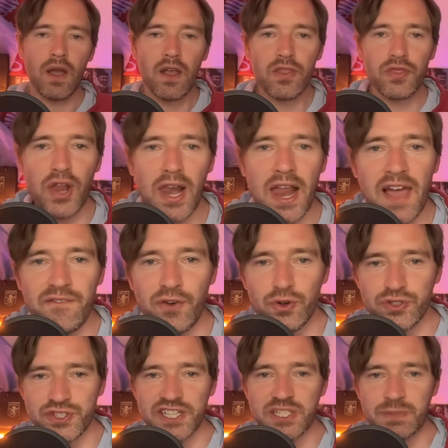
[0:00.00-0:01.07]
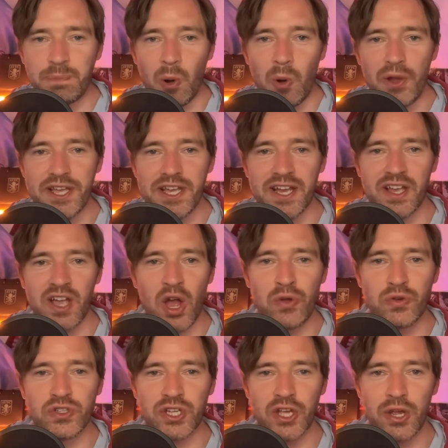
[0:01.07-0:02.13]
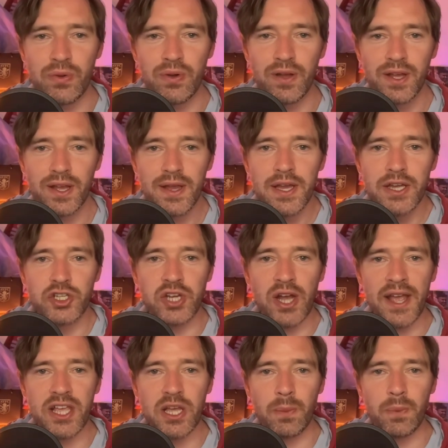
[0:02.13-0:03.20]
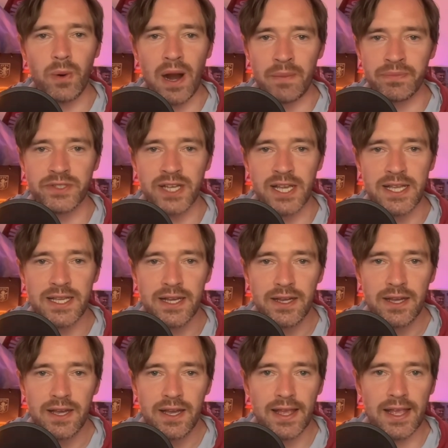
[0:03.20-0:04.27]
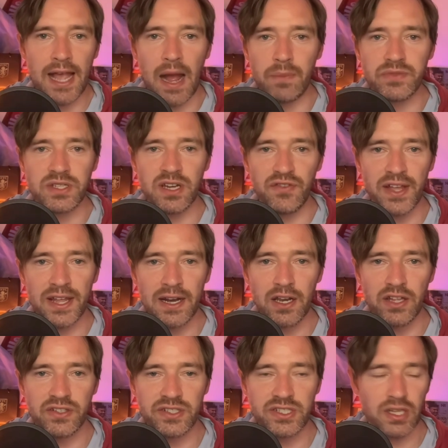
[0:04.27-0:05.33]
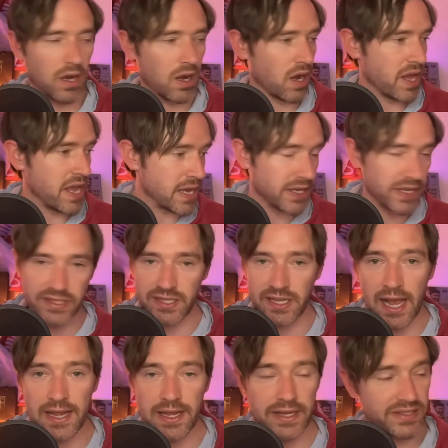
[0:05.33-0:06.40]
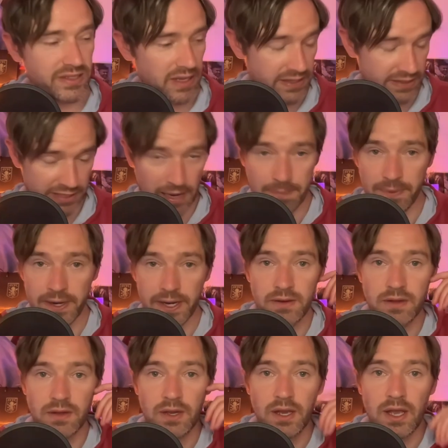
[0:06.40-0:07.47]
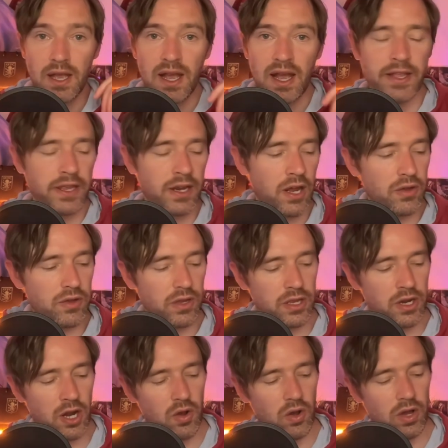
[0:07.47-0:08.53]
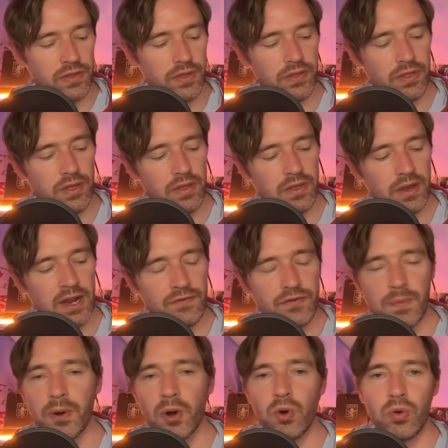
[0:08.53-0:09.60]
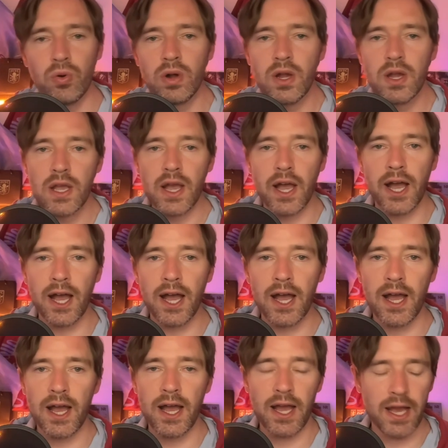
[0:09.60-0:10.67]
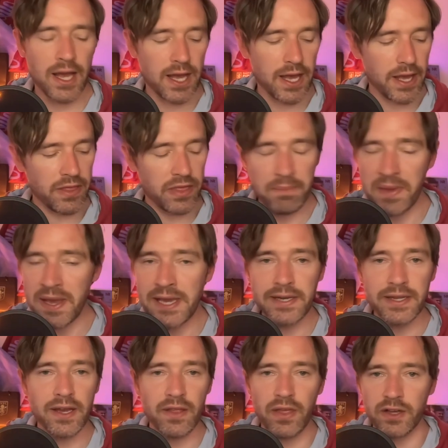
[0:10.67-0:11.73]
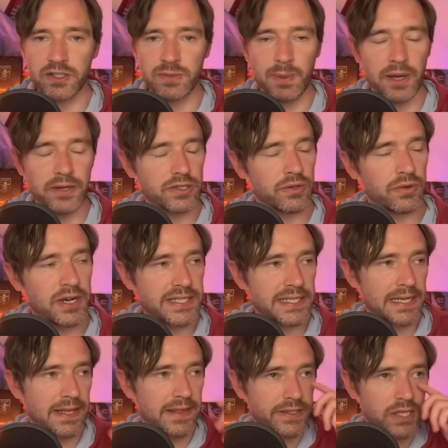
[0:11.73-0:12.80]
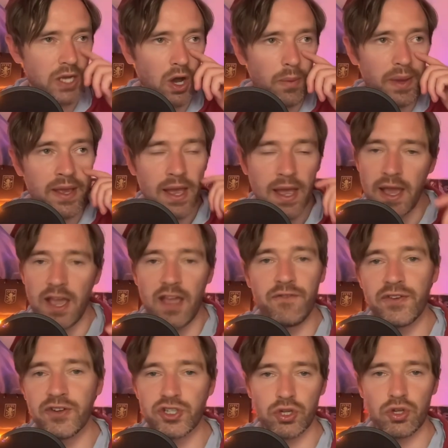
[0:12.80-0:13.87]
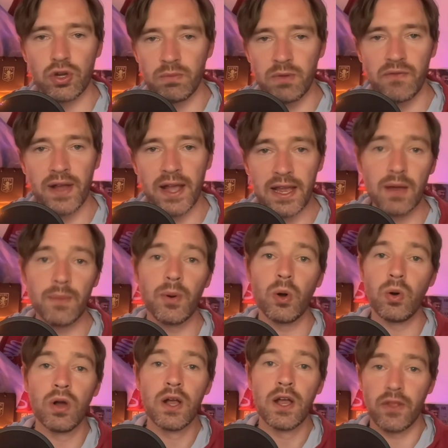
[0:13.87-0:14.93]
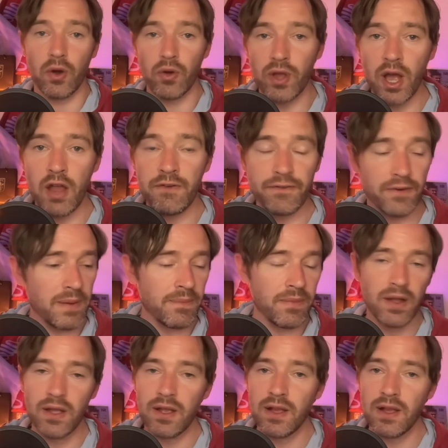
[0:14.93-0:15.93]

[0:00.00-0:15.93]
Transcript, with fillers: The levels this boy can go to. Jacob Ramsey, captain of England, I hear you say, it's happening. And you know the Liverpool, the media that I spoke to recently, they told me if he should come available, they'll go for him.